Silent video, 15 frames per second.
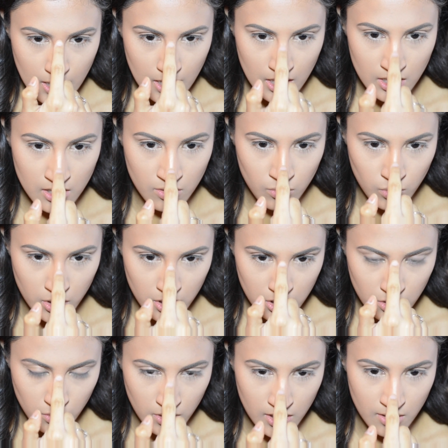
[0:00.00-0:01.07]
and then work
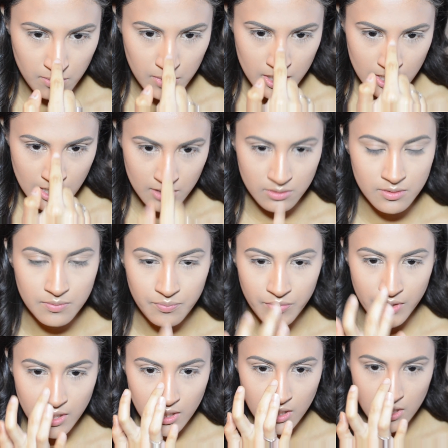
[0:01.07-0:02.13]
your way up and down,
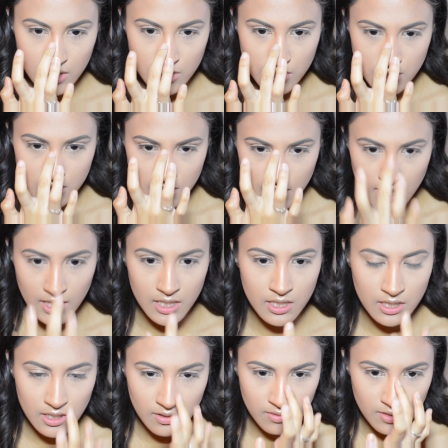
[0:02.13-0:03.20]
just to kind
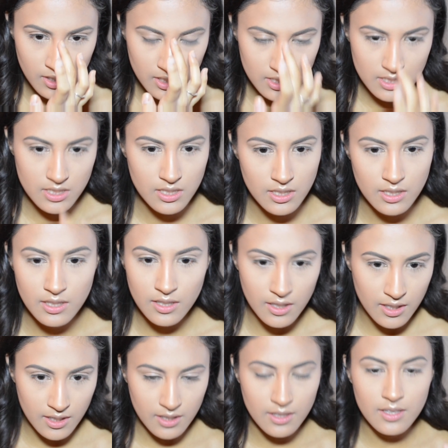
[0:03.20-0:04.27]
of give it
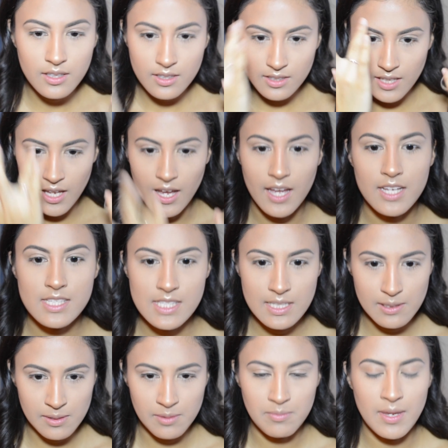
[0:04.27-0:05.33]
that
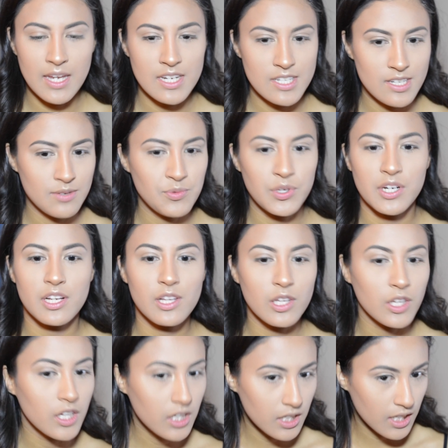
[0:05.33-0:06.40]
exclamation mark
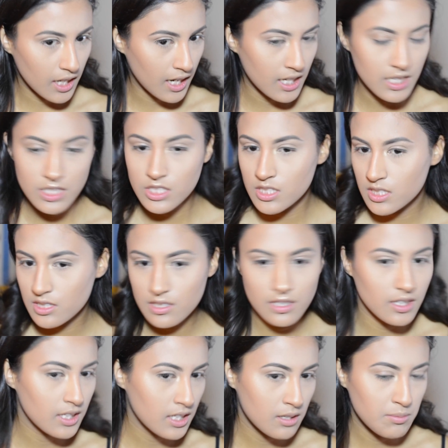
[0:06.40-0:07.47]
look, and it's
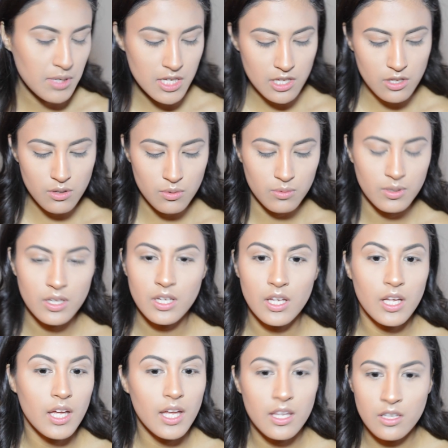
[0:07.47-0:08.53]
gonna be cute.
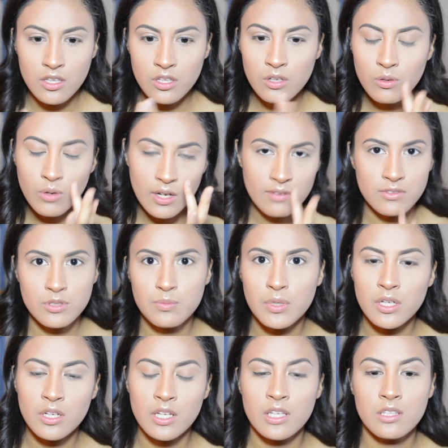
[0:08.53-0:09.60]
And then you don't have to
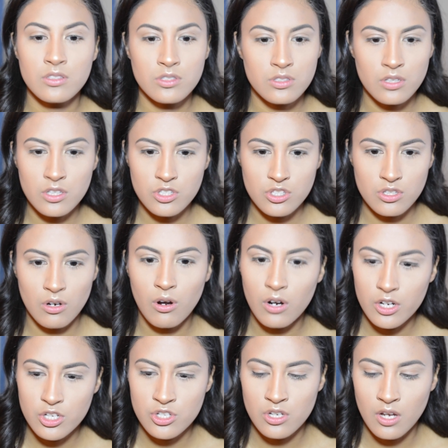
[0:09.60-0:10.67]
put in such
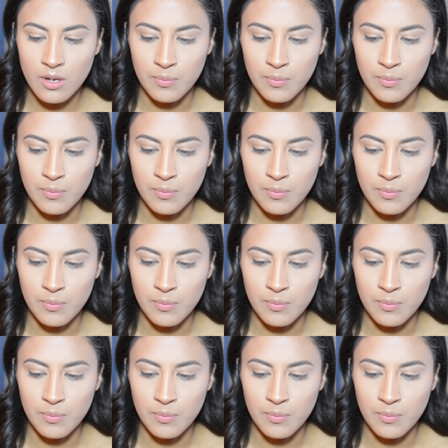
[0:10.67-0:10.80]
harsh